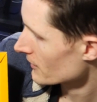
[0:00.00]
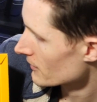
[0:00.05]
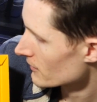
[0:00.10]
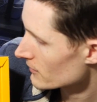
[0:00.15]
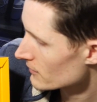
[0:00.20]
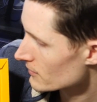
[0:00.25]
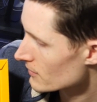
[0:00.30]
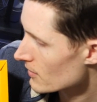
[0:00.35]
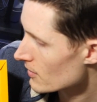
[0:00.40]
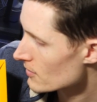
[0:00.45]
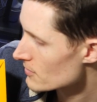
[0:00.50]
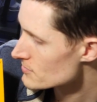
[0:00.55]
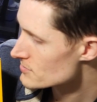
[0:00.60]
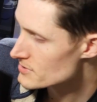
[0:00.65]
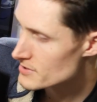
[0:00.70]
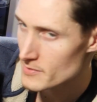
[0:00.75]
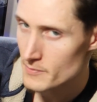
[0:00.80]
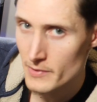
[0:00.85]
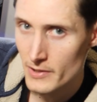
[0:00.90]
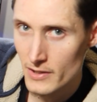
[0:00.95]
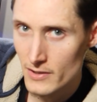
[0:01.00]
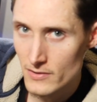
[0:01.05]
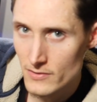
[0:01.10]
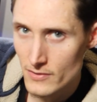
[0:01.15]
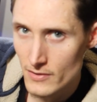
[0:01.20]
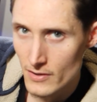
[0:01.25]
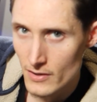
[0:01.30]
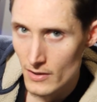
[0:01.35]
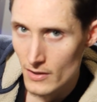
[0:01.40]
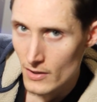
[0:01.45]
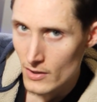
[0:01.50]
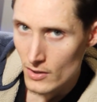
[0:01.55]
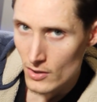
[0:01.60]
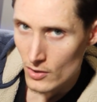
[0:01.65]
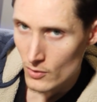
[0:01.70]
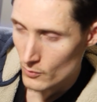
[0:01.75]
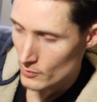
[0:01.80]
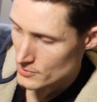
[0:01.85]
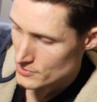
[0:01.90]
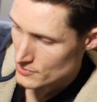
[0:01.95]
color RGBs,
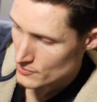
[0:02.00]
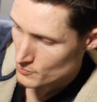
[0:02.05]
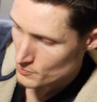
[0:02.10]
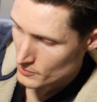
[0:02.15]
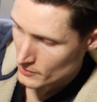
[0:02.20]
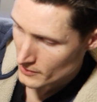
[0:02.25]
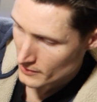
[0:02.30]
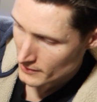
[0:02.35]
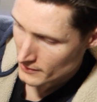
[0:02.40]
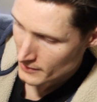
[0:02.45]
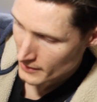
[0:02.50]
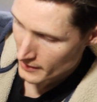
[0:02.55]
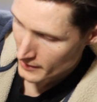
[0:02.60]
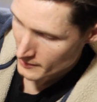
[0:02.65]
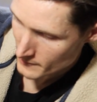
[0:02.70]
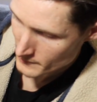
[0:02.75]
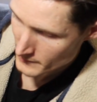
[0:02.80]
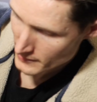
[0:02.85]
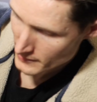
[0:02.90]
which is pretty damn